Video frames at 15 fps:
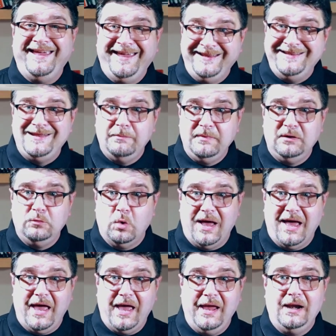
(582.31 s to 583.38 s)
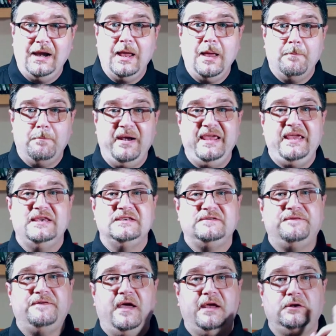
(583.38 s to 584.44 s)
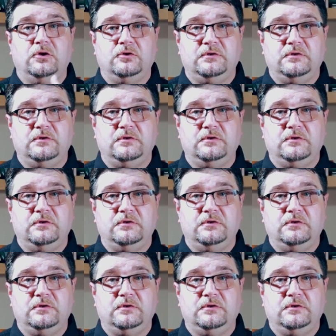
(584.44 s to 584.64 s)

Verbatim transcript: In the meanwhile, please find